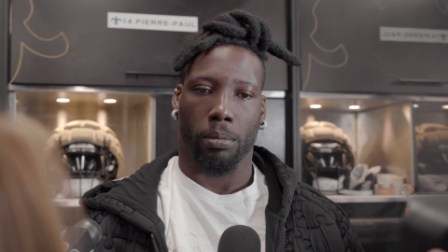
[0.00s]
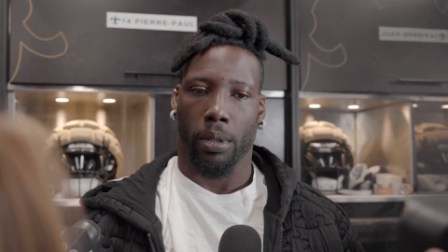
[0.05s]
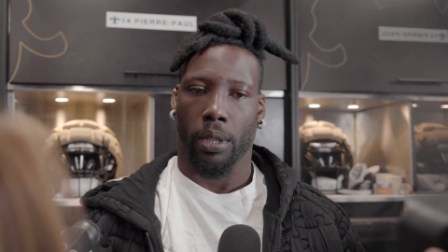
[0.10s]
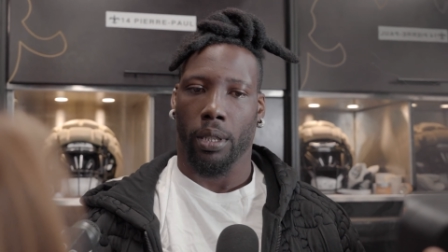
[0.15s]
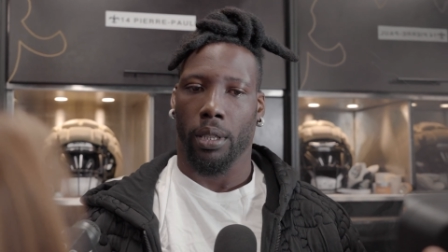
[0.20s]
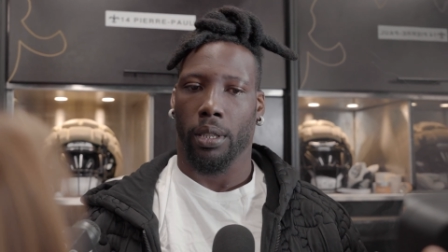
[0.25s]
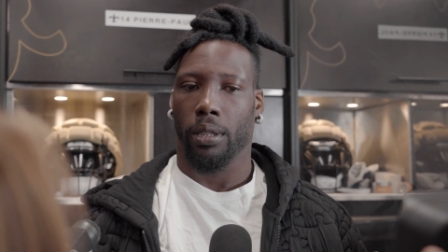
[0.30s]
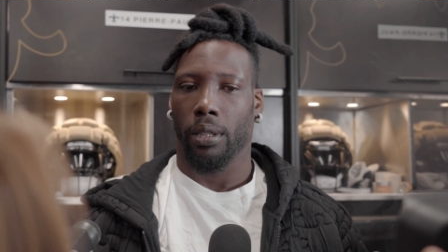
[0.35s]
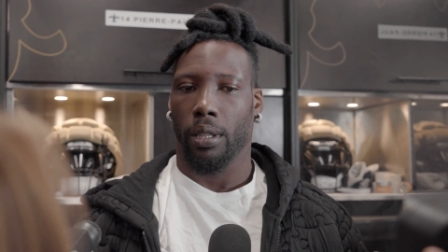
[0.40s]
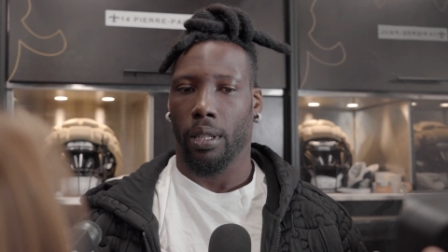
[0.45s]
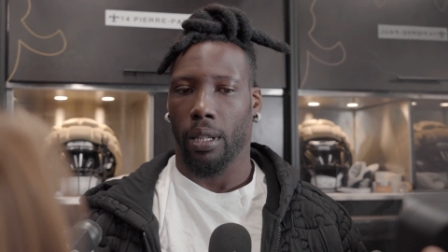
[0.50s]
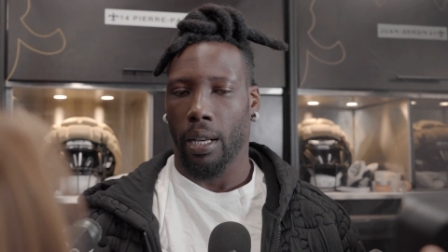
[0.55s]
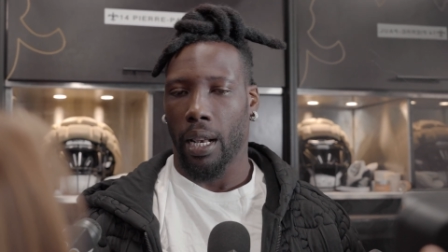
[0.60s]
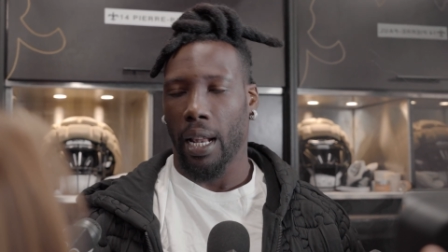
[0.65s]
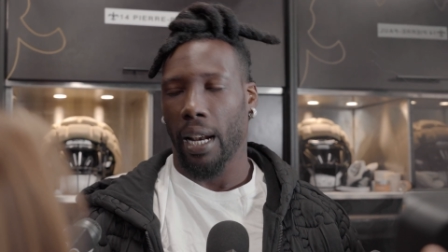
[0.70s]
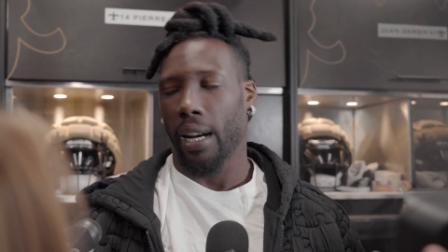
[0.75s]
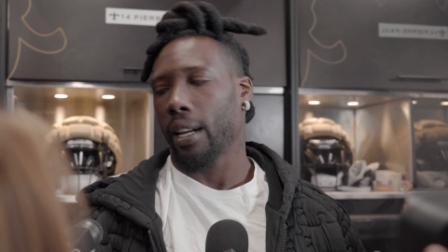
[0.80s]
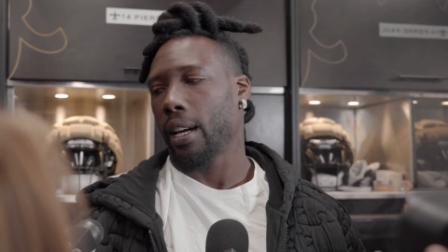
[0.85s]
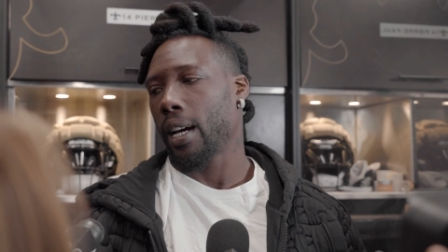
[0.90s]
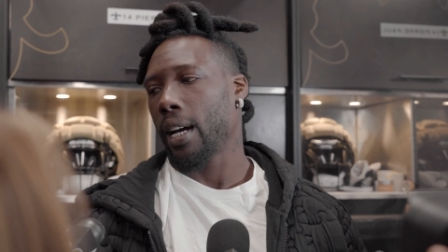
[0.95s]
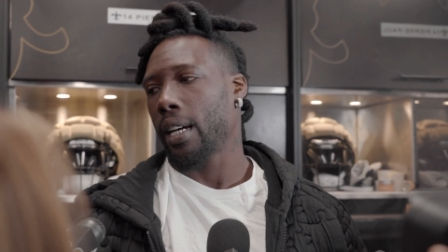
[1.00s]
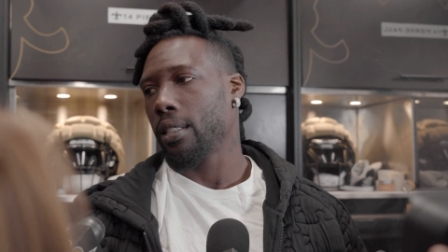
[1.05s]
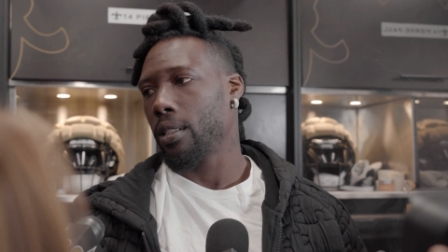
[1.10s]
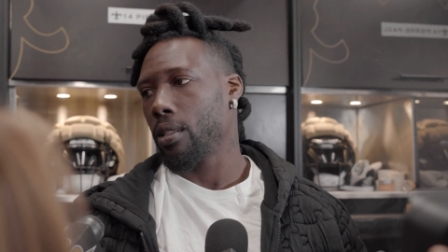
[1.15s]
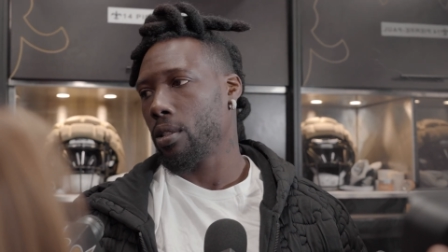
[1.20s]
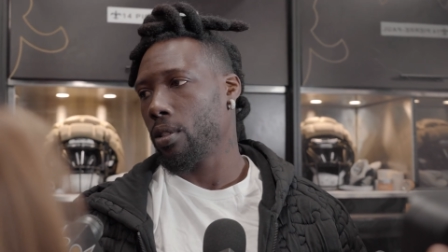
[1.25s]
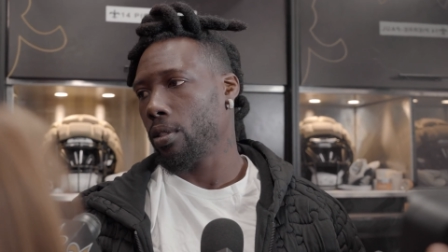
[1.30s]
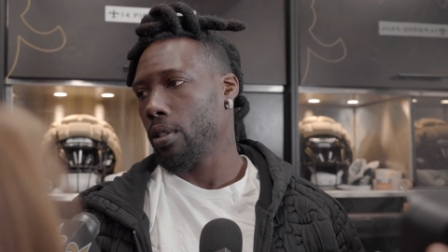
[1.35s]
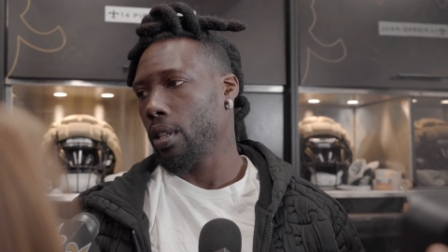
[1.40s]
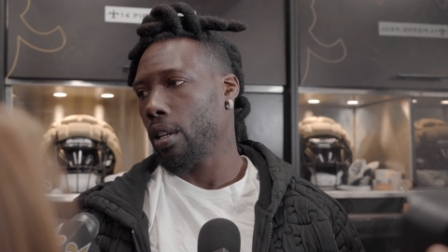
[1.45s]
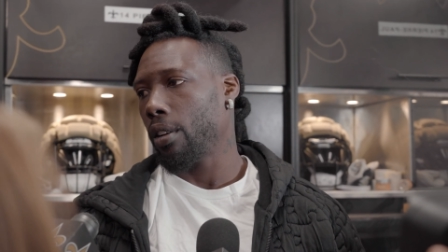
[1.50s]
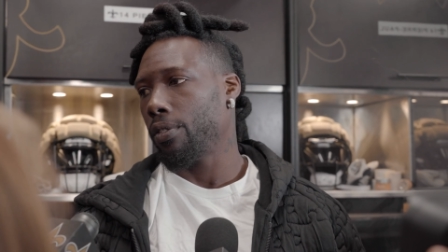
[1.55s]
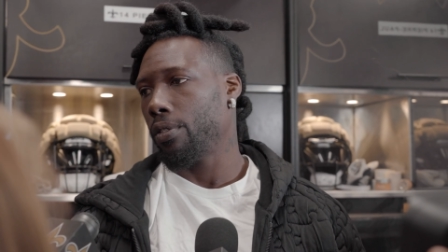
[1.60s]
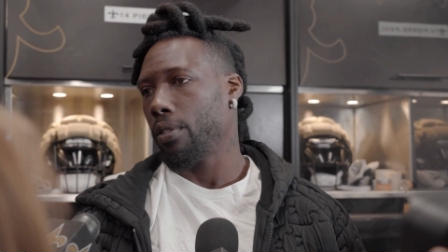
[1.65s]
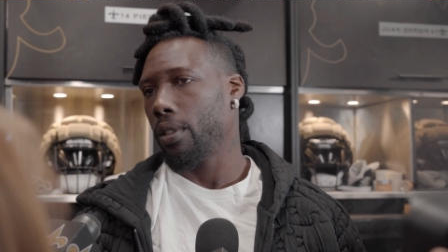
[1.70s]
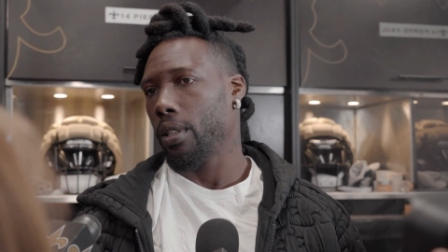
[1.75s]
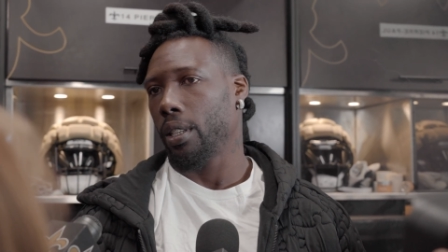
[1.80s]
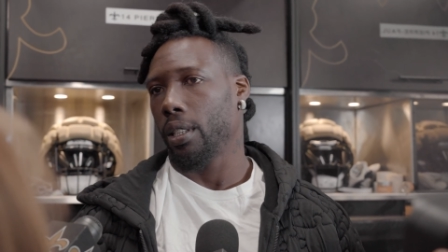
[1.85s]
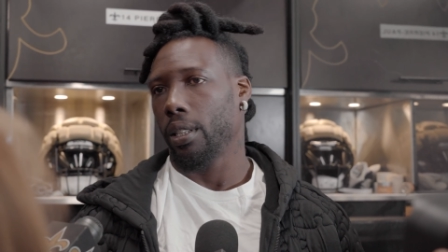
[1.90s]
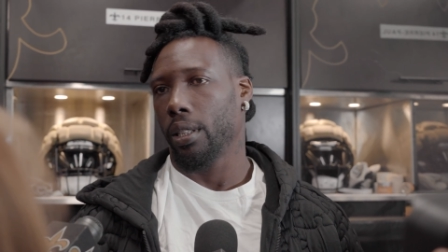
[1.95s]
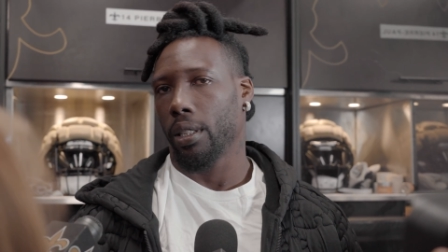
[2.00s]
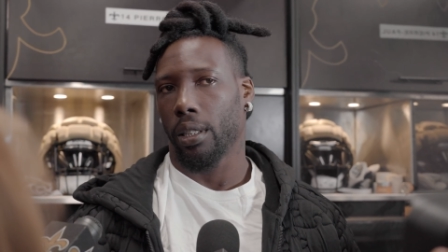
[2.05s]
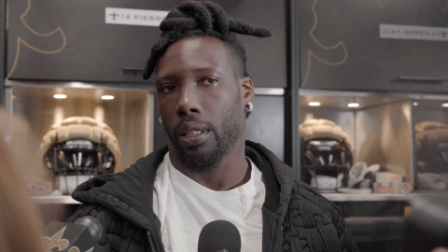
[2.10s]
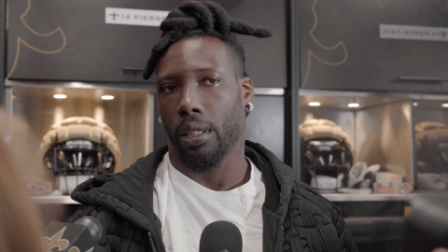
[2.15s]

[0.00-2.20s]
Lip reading: but a lot of guys learn differently.